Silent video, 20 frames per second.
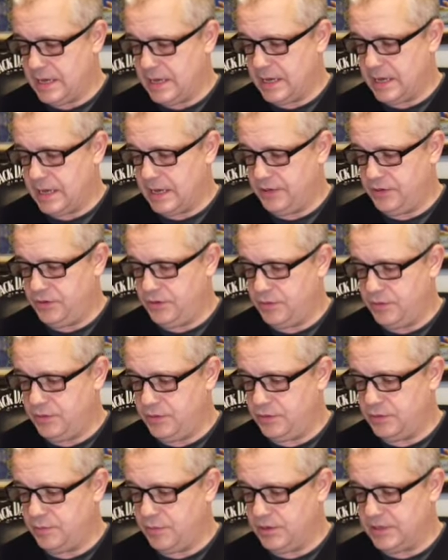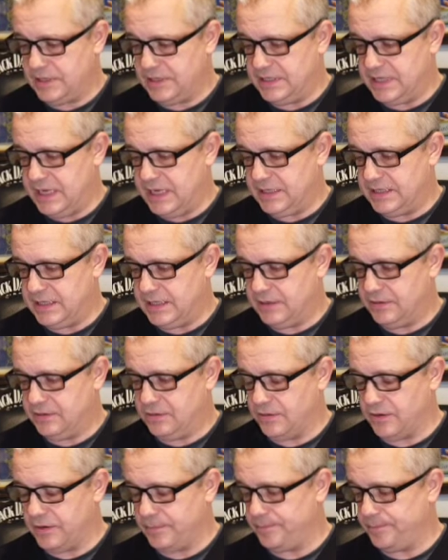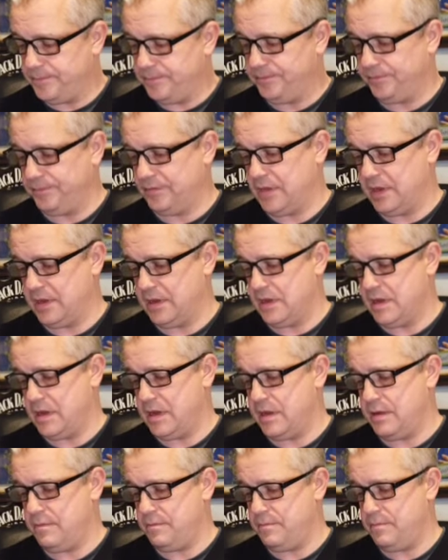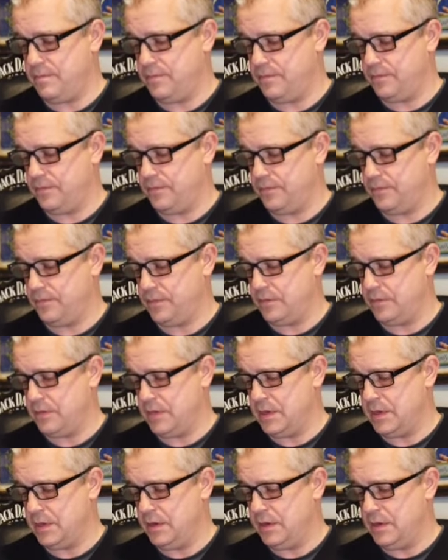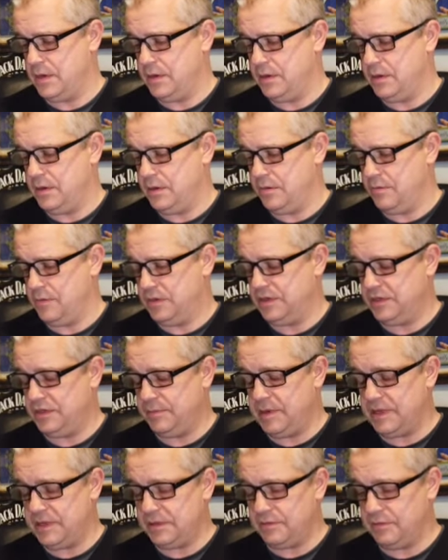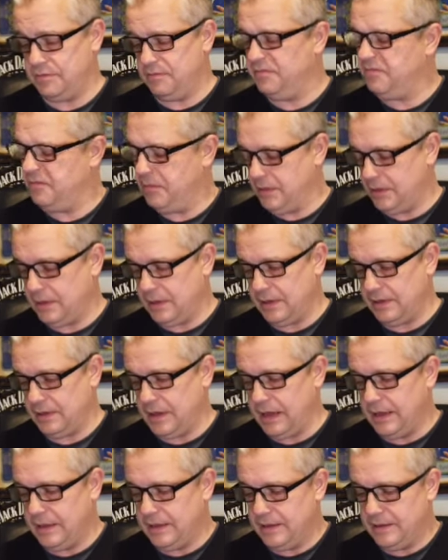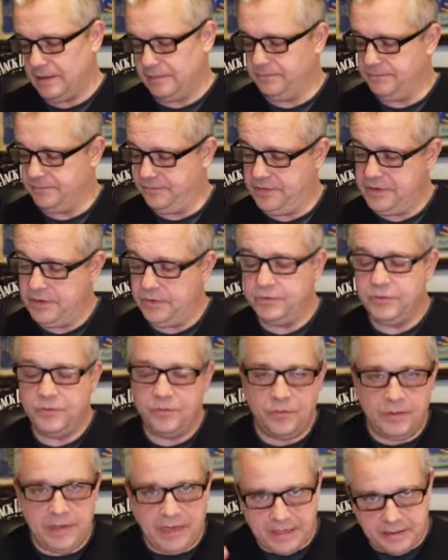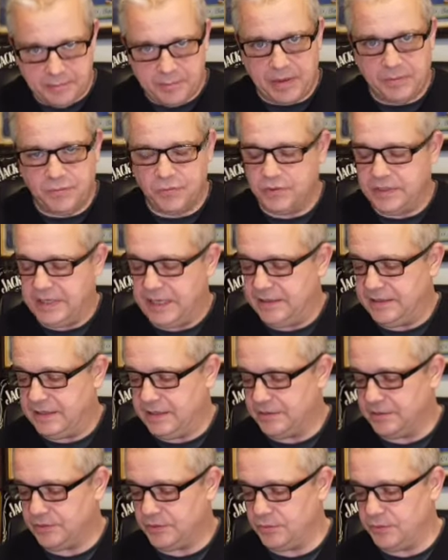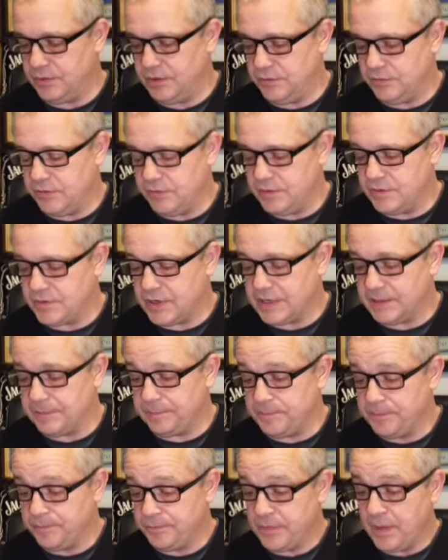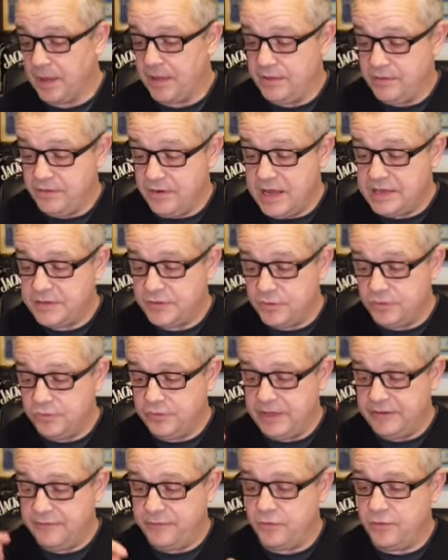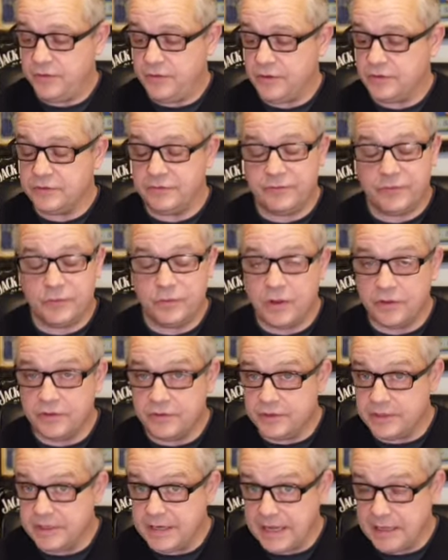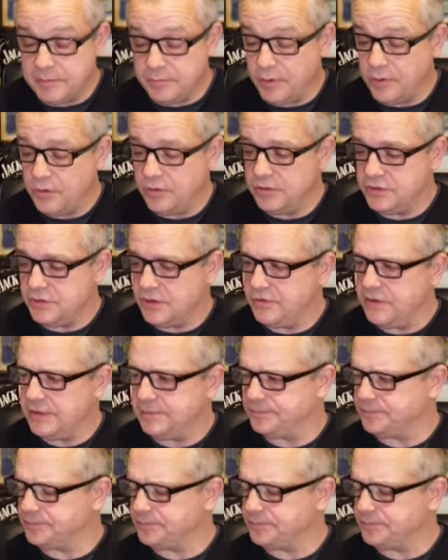a huge amount of detail on it, which is a bit, we all know we like a bit more detail so we know what we're drinking. There is only 4,410 bottles of it.